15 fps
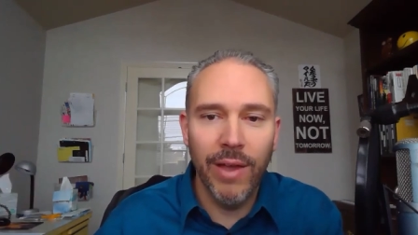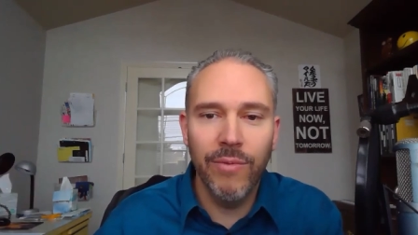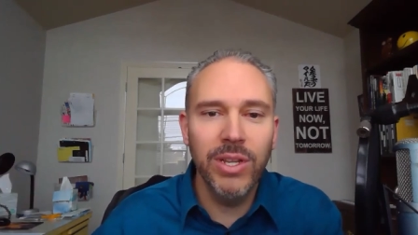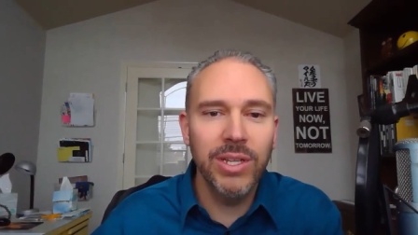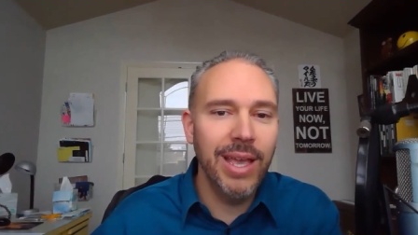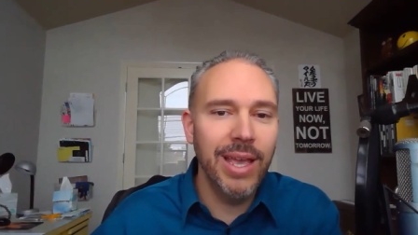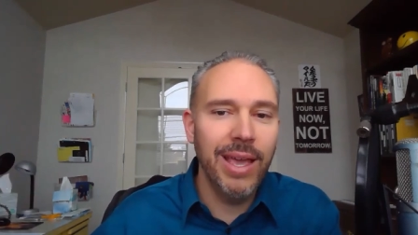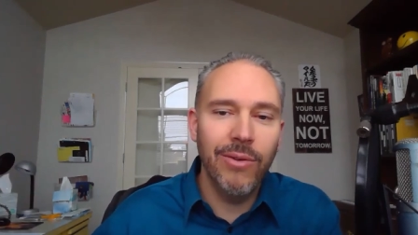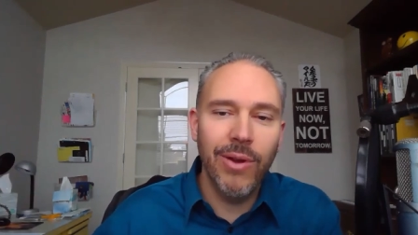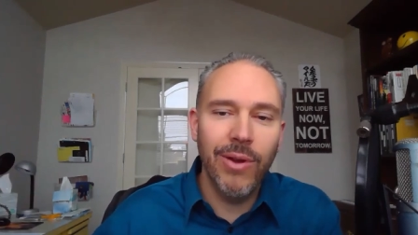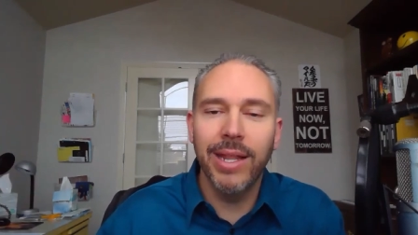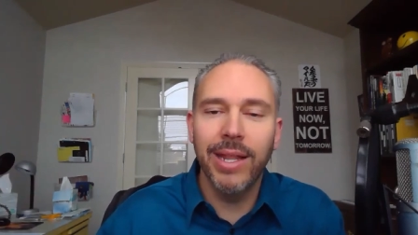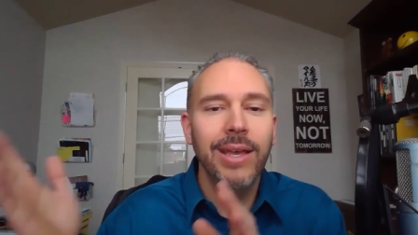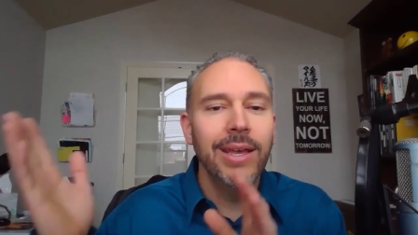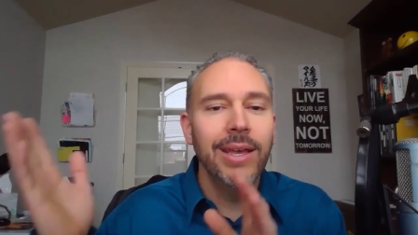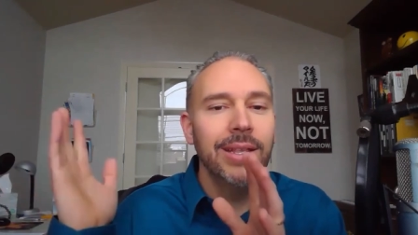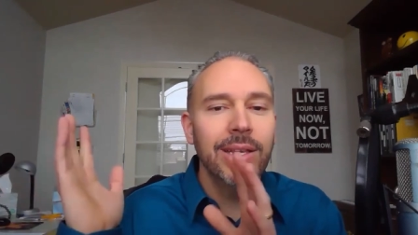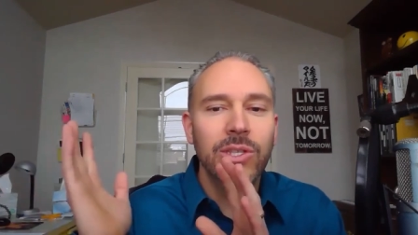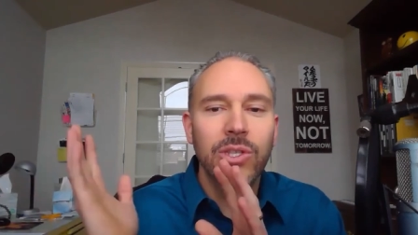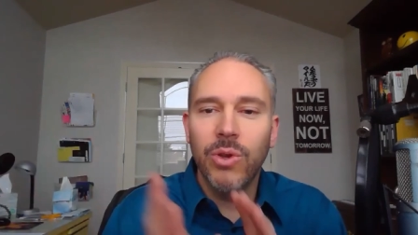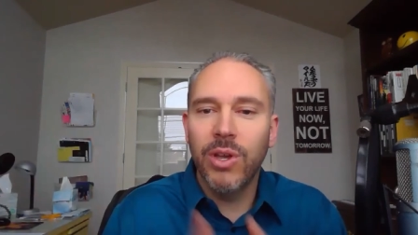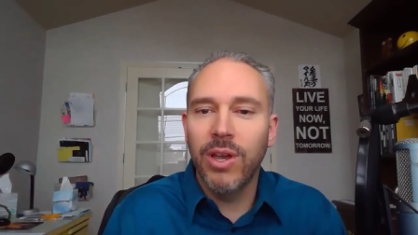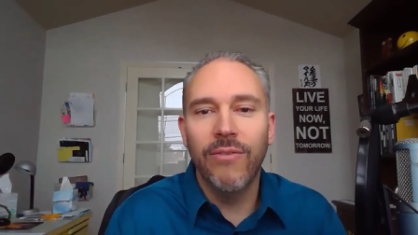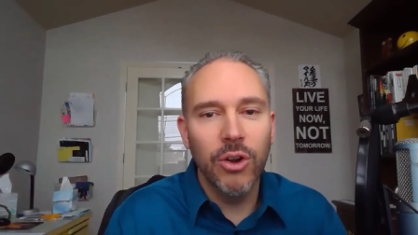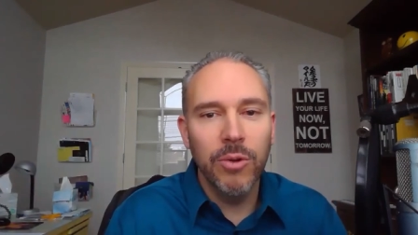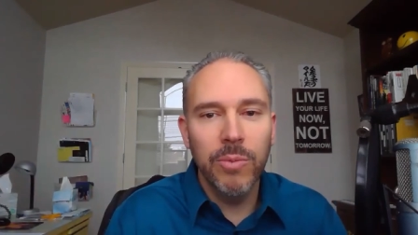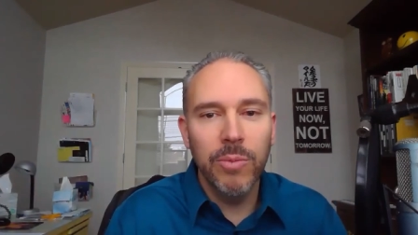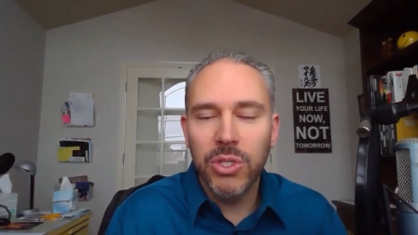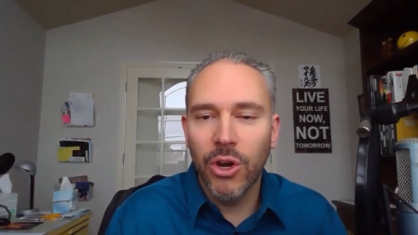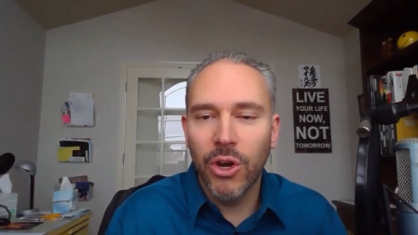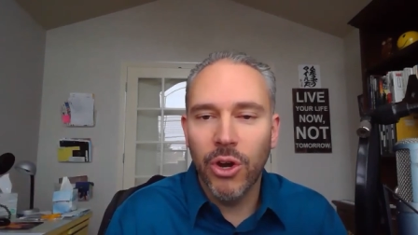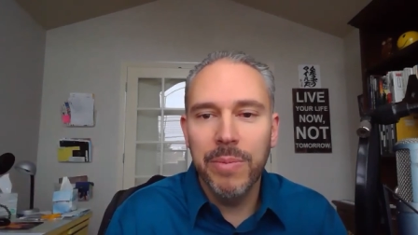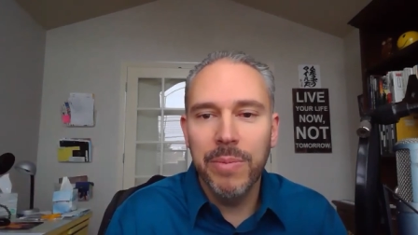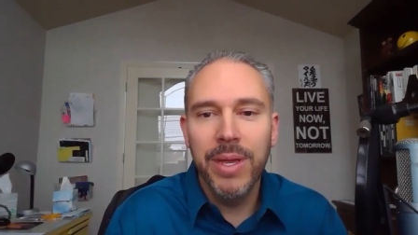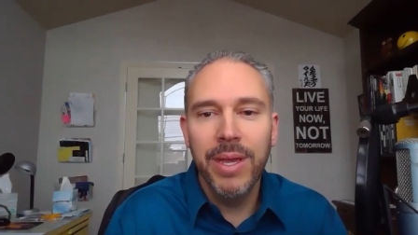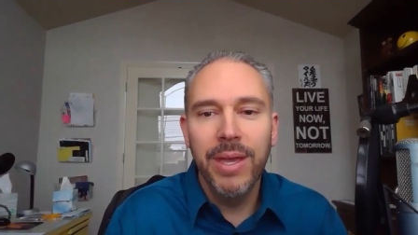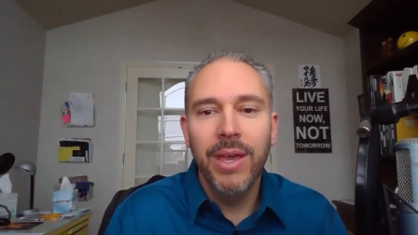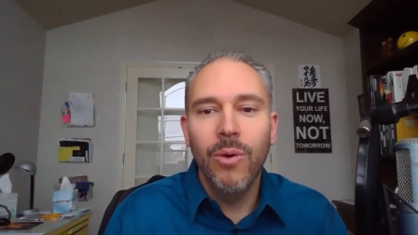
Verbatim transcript: We just say, great, let's do a convertible term.